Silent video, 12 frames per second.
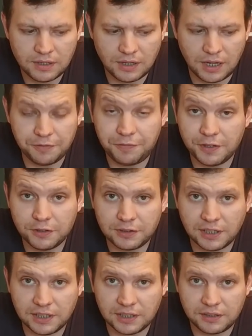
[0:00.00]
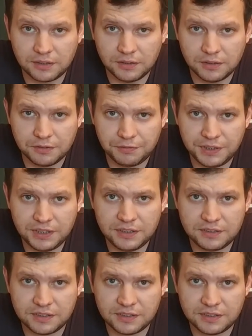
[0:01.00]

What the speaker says: I felt like we need